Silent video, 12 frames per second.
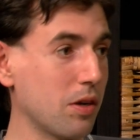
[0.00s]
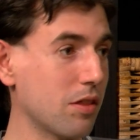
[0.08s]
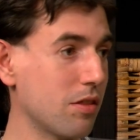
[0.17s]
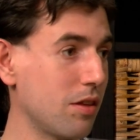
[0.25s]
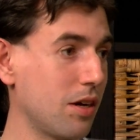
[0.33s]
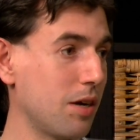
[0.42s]

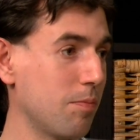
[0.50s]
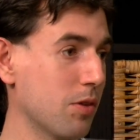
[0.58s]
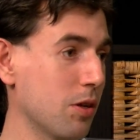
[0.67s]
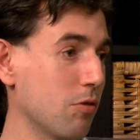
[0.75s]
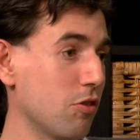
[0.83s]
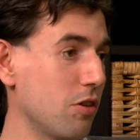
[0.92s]
with
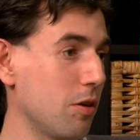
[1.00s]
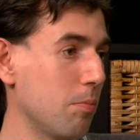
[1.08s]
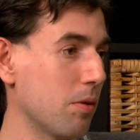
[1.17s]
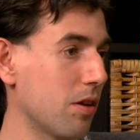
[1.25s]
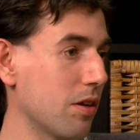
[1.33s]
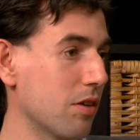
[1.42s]
just an
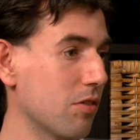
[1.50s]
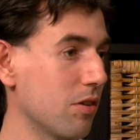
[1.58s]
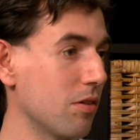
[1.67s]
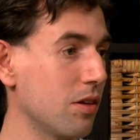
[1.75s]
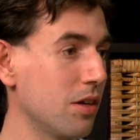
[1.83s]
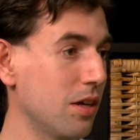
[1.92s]
ability
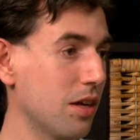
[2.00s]
to